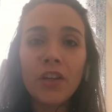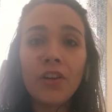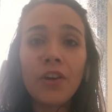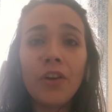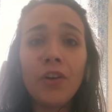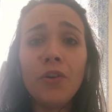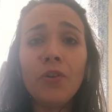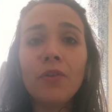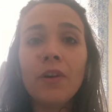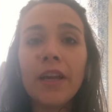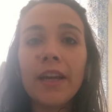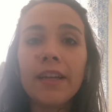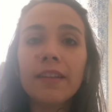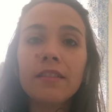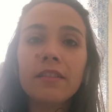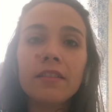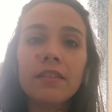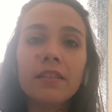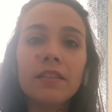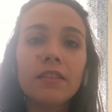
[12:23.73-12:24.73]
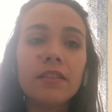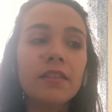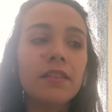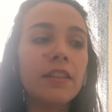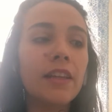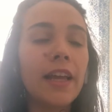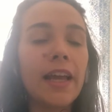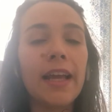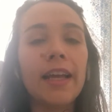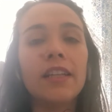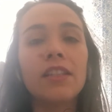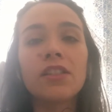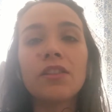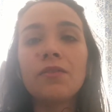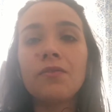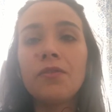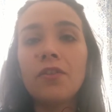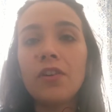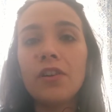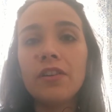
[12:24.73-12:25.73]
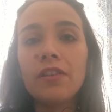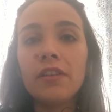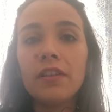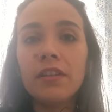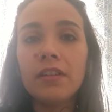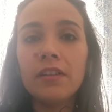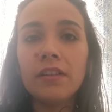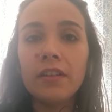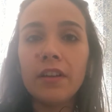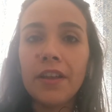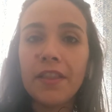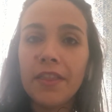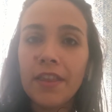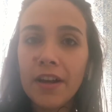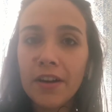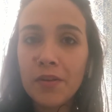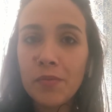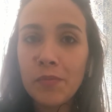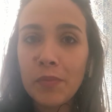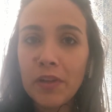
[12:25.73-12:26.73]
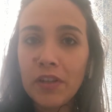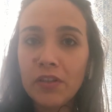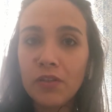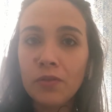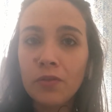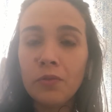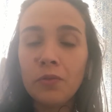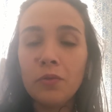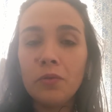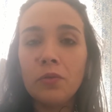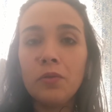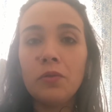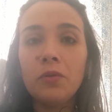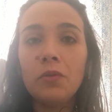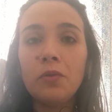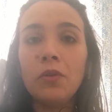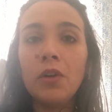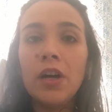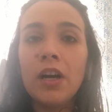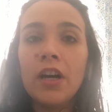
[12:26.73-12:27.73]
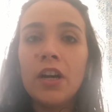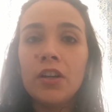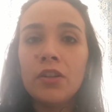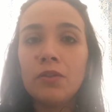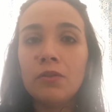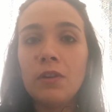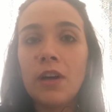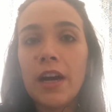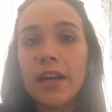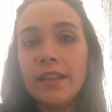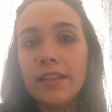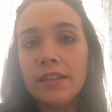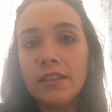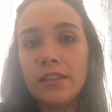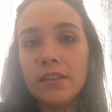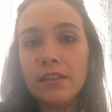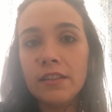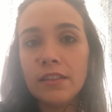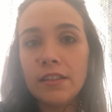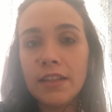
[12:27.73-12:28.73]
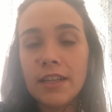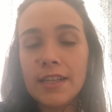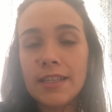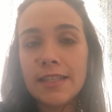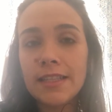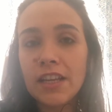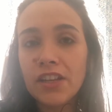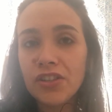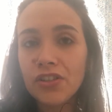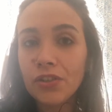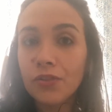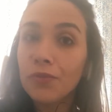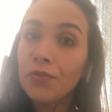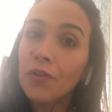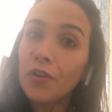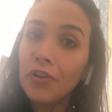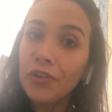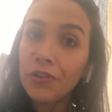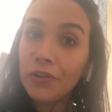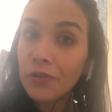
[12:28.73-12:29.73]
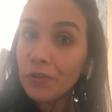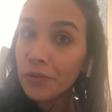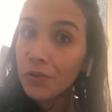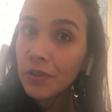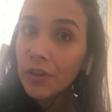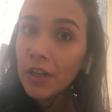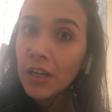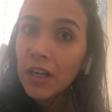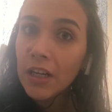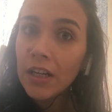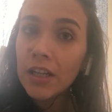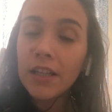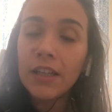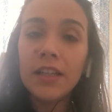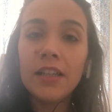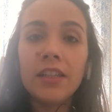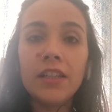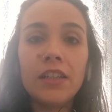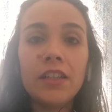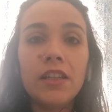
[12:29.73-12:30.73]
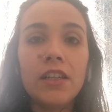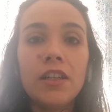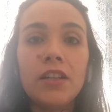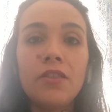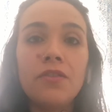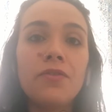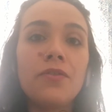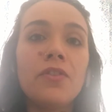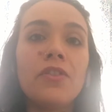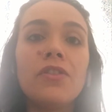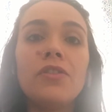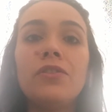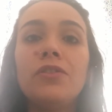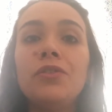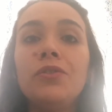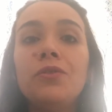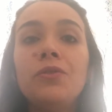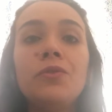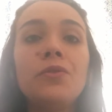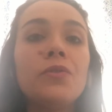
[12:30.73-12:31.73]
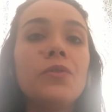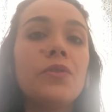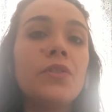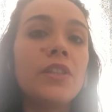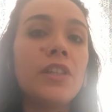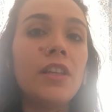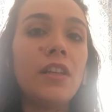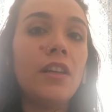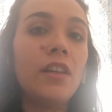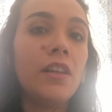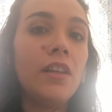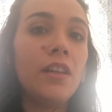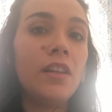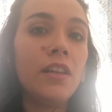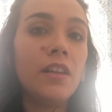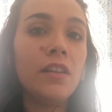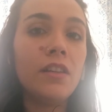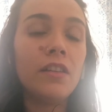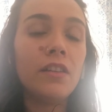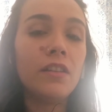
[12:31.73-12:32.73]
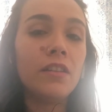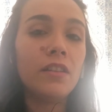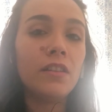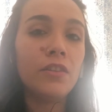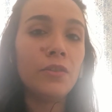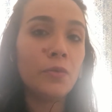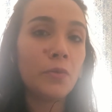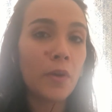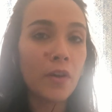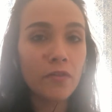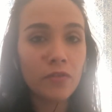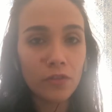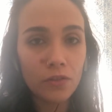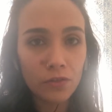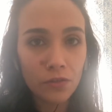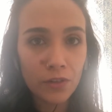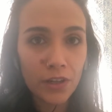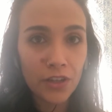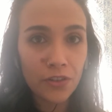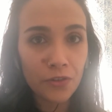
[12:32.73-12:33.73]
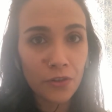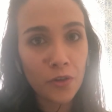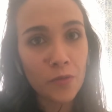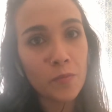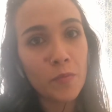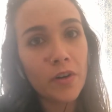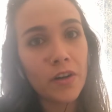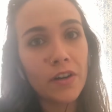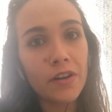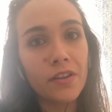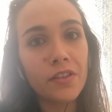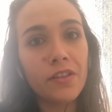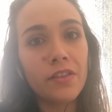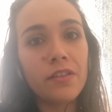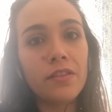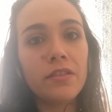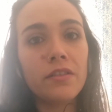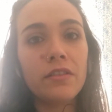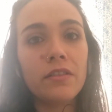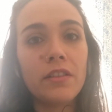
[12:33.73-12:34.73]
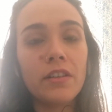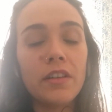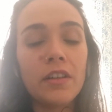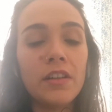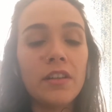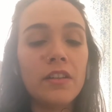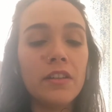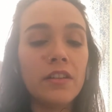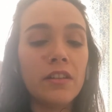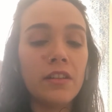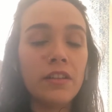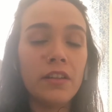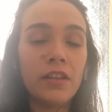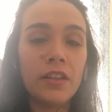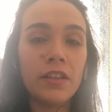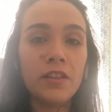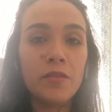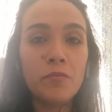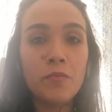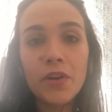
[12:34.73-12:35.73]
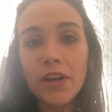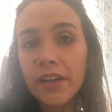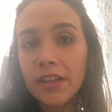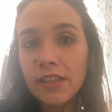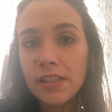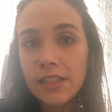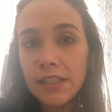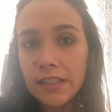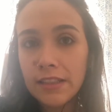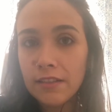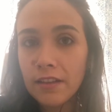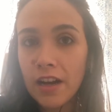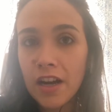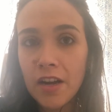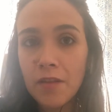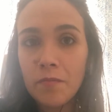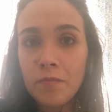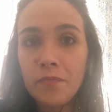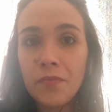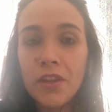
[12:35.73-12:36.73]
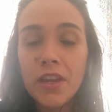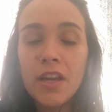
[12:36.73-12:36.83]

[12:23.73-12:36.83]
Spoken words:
You can ask for a therapist to guide a session for you to see, to have a look at your birth in the pregnancy time.